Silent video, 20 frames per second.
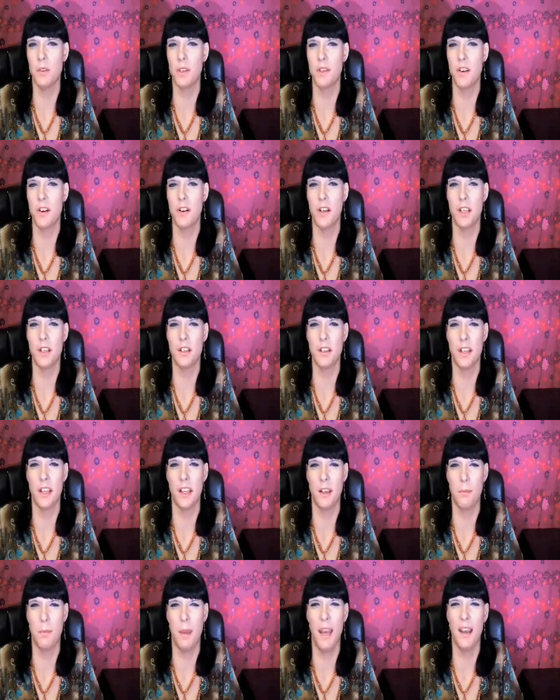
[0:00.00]
was starting to
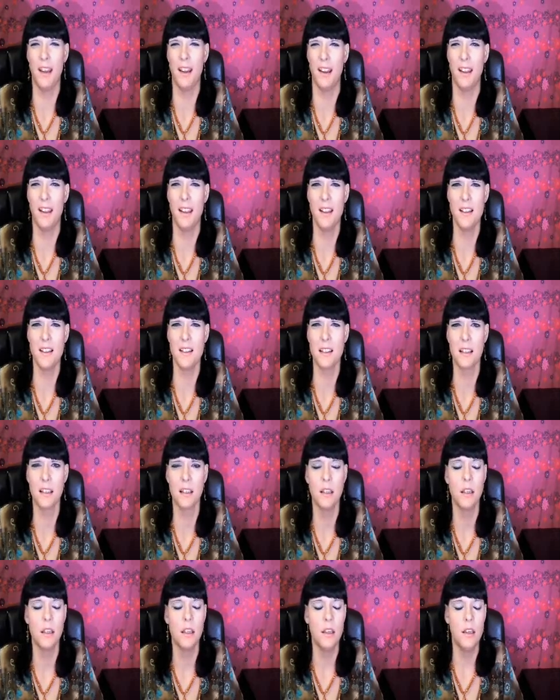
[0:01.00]
kick back, I guess.
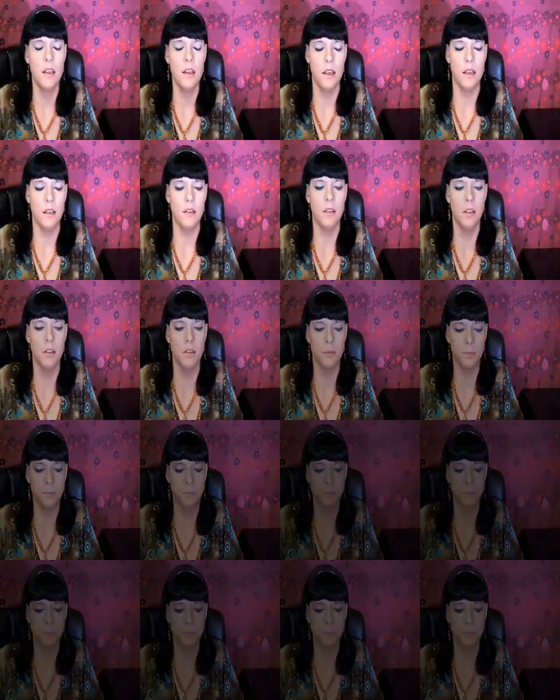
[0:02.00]
I don't know.